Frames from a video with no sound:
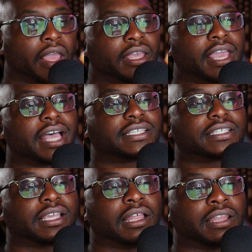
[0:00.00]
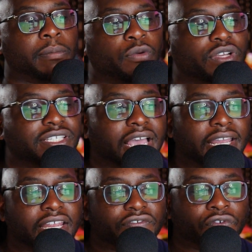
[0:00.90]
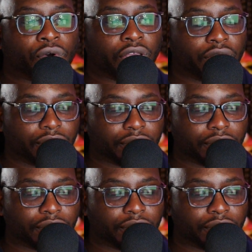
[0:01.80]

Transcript: Yes, let me recite it for you.